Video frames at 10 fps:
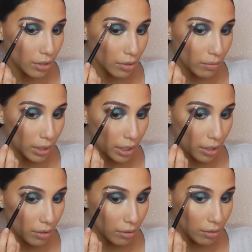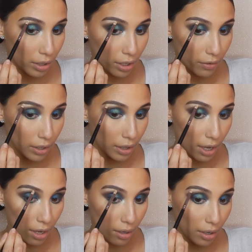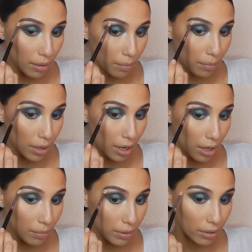to really, you know, give it that pop.